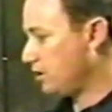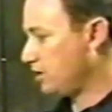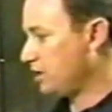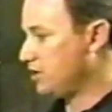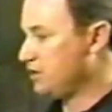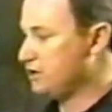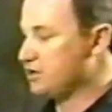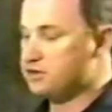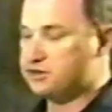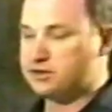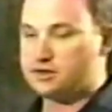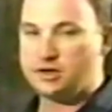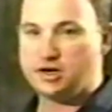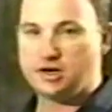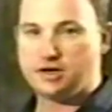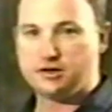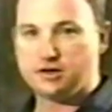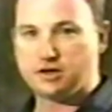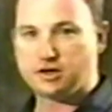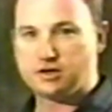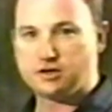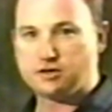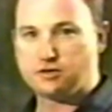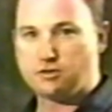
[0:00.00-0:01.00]
in
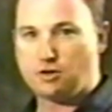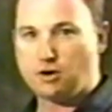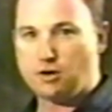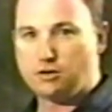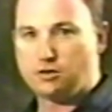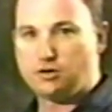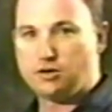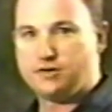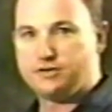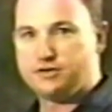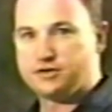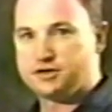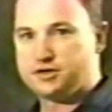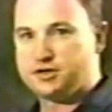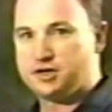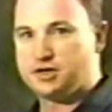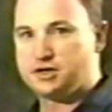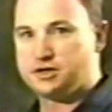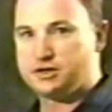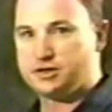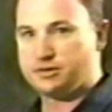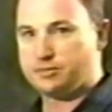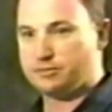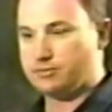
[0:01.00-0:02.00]
the controller of the
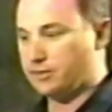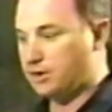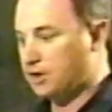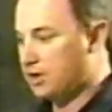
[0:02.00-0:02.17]
system.